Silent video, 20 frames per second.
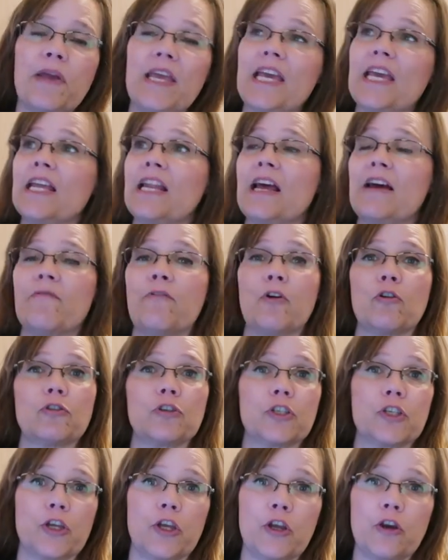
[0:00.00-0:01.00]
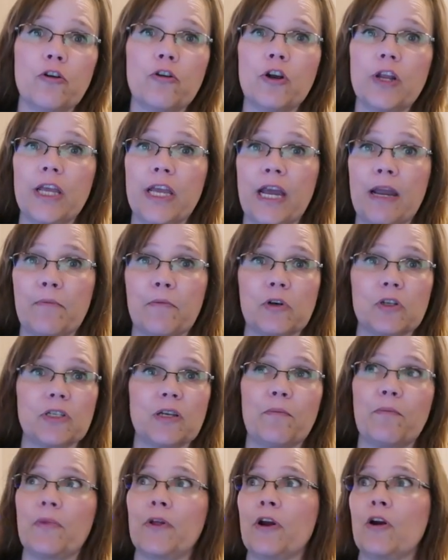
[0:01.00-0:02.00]
he can have our security cameras
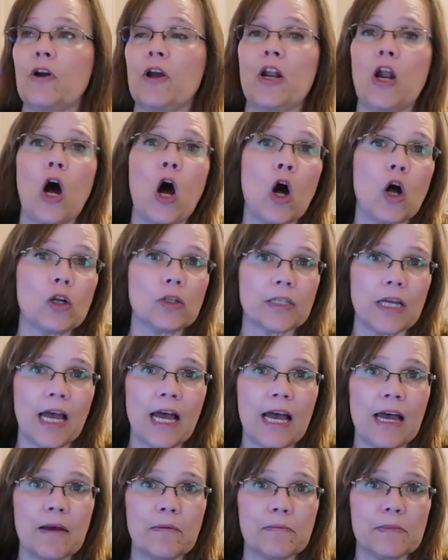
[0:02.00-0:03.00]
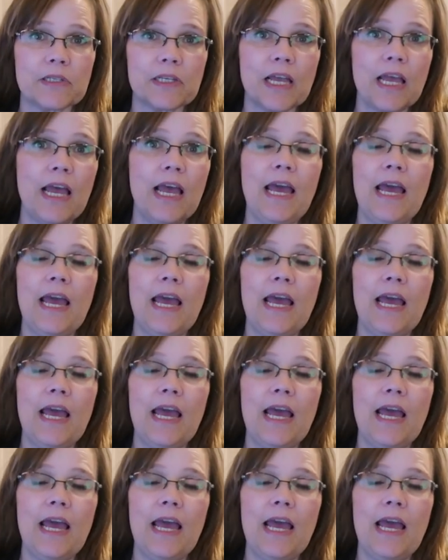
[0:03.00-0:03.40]
up there at all times